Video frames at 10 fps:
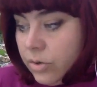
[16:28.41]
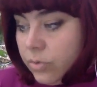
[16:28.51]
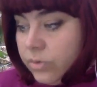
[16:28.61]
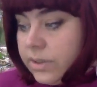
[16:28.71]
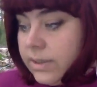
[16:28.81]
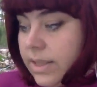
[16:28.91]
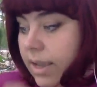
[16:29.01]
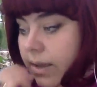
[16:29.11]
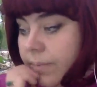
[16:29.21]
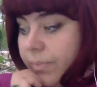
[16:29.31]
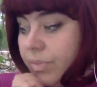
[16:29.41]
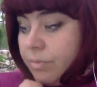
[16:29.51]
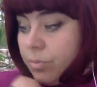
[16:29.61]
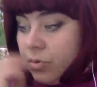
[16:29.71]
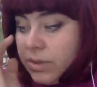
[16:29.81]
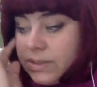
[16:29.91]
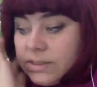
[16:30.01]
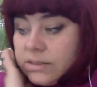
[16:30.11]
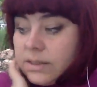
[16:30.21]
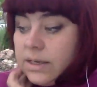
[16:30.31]
lunar day. The moon
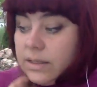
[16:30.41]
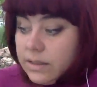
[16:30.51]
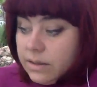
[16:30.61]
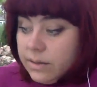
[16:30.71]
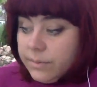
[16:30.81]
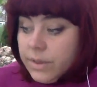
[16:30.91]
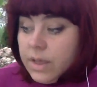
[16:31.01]
is in the